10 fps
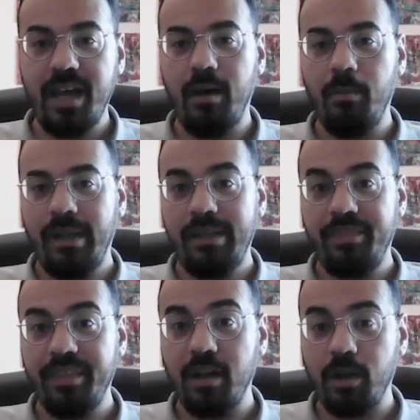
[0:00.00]
And
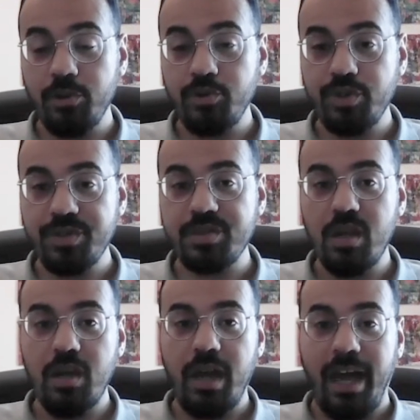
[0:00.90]
I think countries
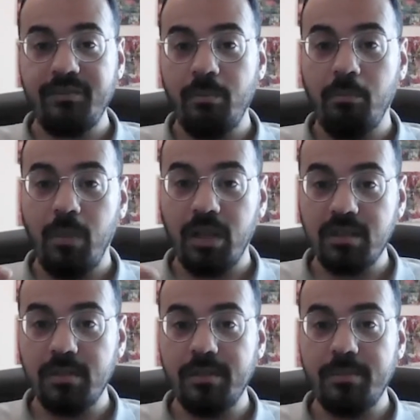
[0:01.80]
have
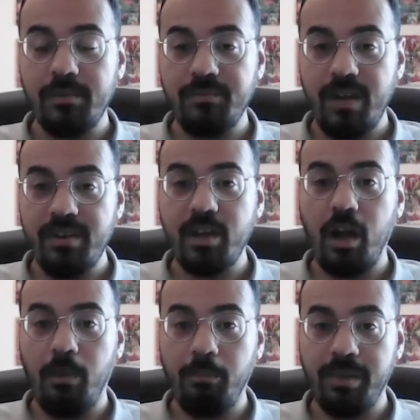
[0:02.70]
very
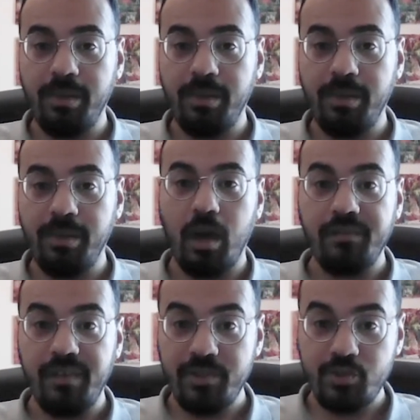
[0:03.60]
complex
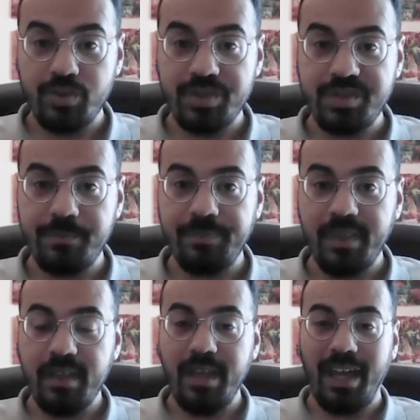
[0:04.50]
network of interest,
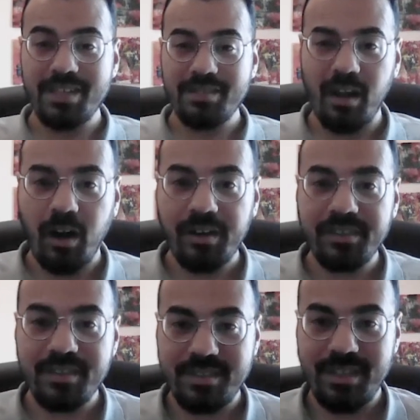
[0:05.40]
and it's very
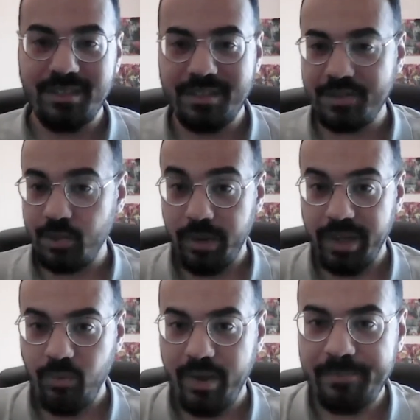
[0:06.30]
hard to see this is
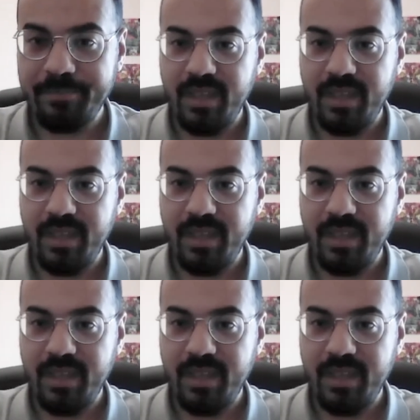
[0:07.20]
going away.